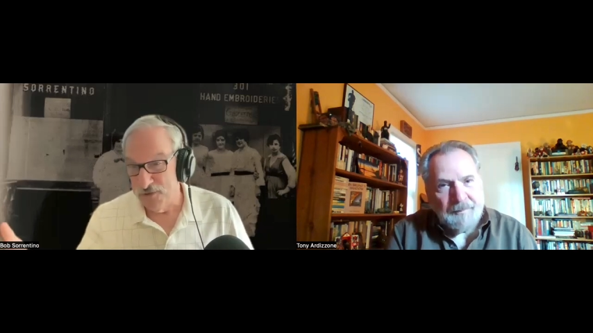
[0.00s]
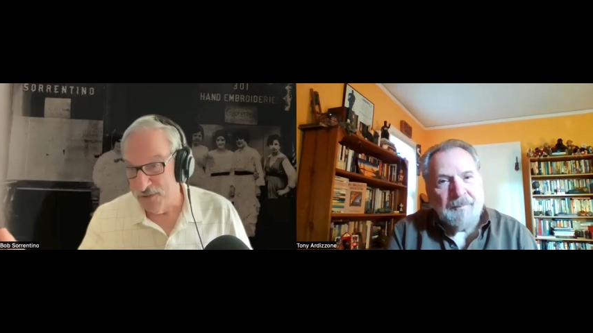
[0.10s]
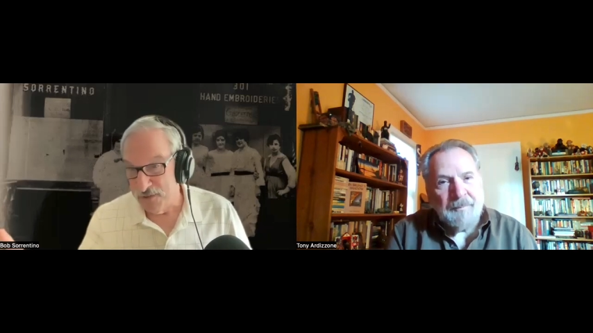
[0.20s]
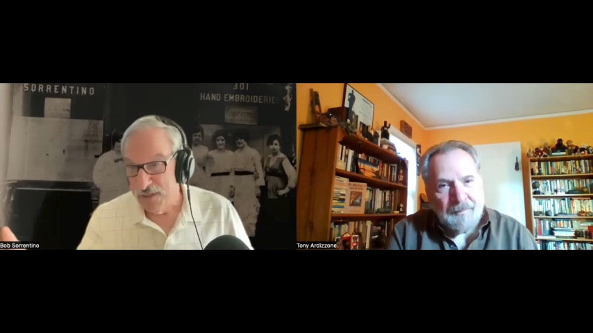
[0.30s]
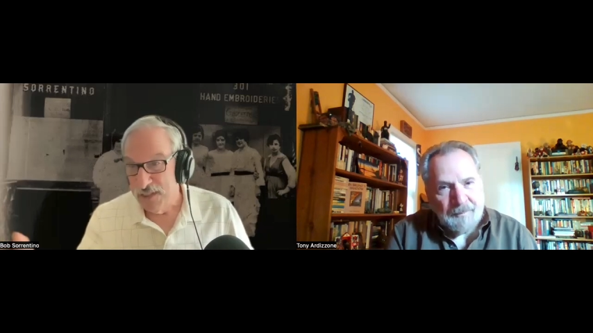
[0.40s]
Speaker 1: you
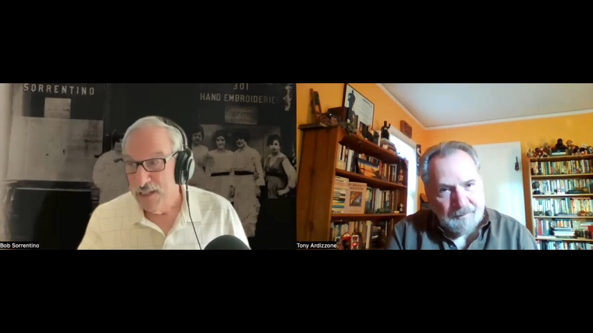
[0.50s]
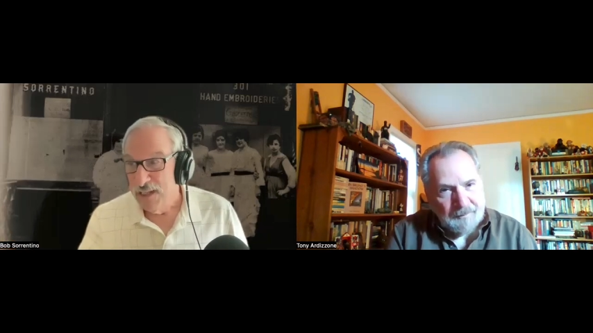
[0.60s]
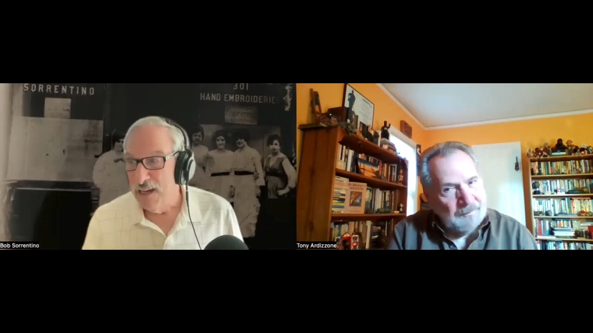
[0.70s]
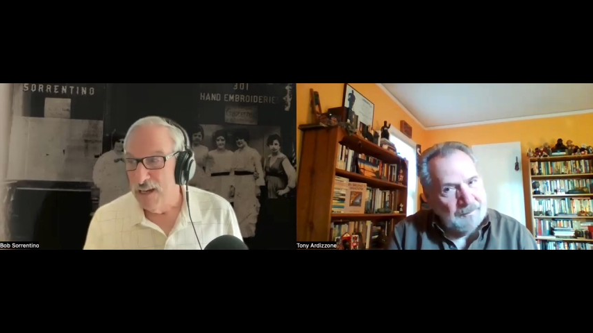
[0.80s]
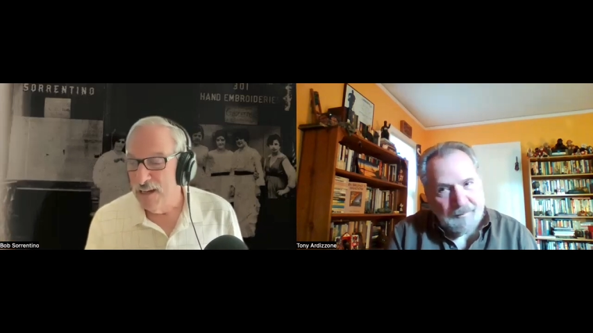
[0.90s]
know,
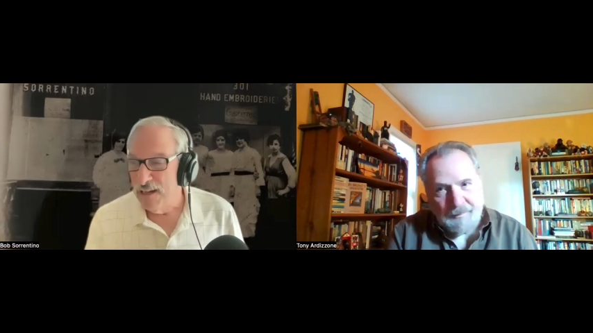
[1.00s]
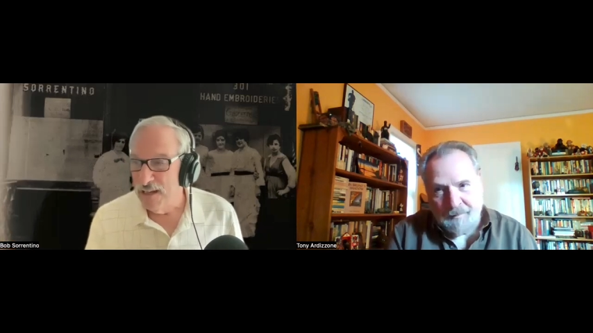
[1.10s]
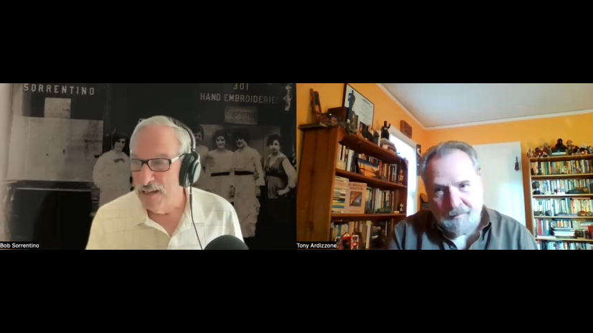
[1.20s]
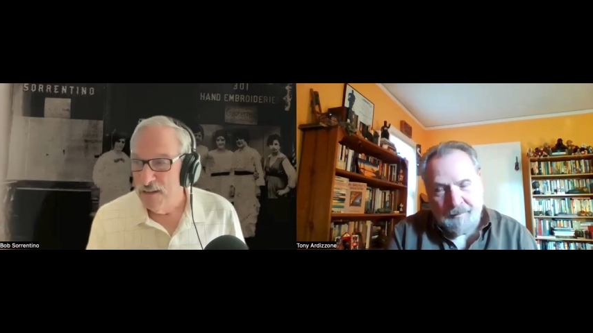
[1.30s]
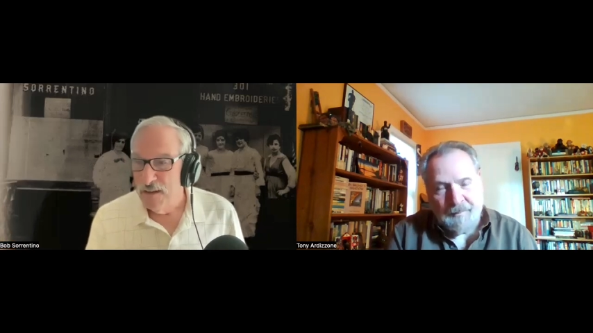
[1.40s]

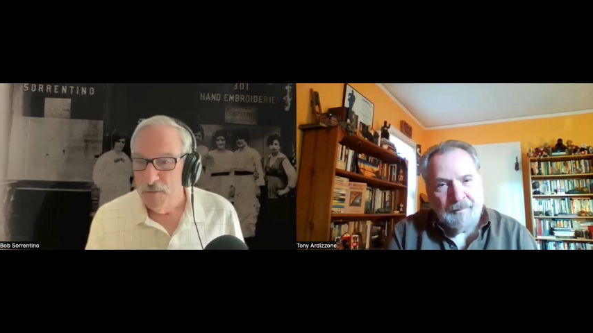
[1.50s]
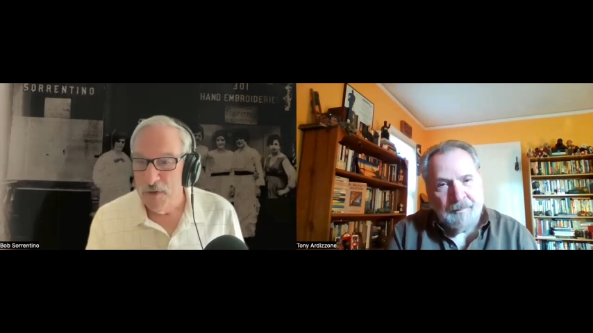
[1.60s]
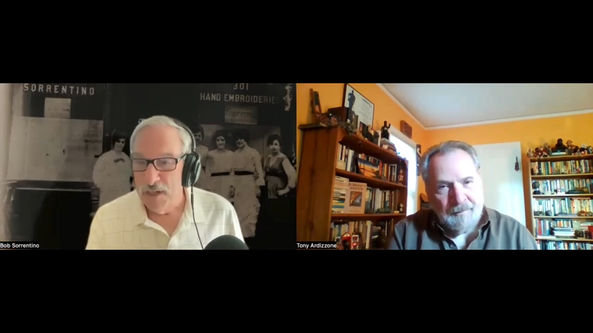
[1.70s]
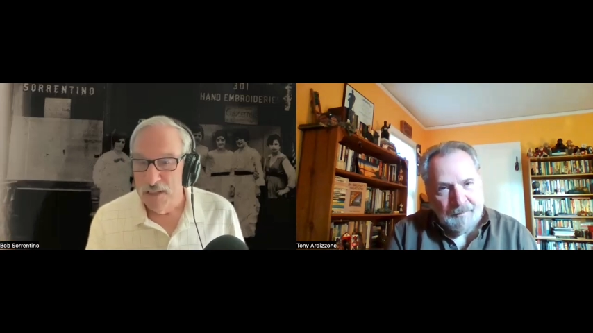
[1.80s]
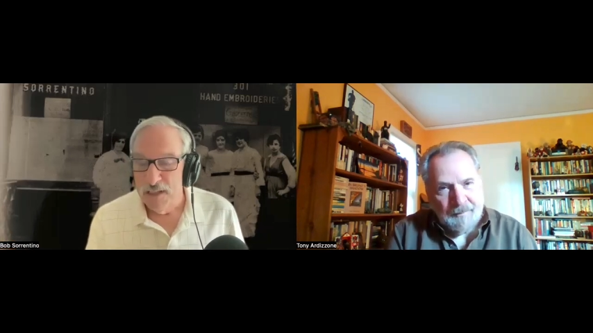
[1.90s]
uh,
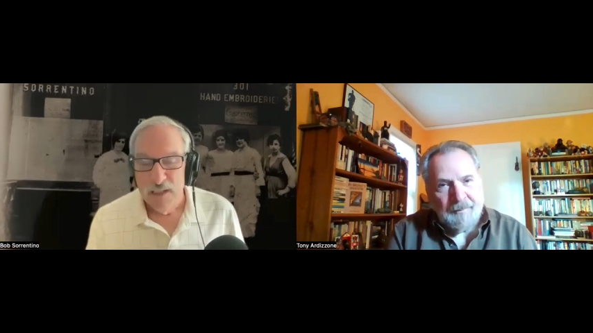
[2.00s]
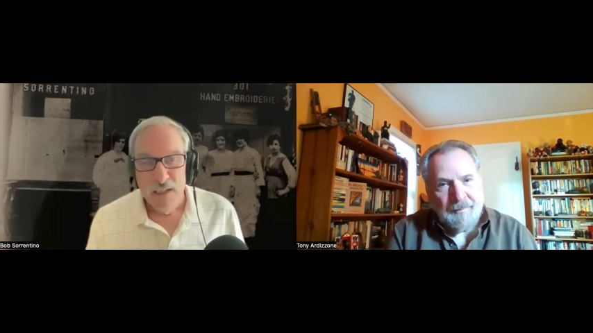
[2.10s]
but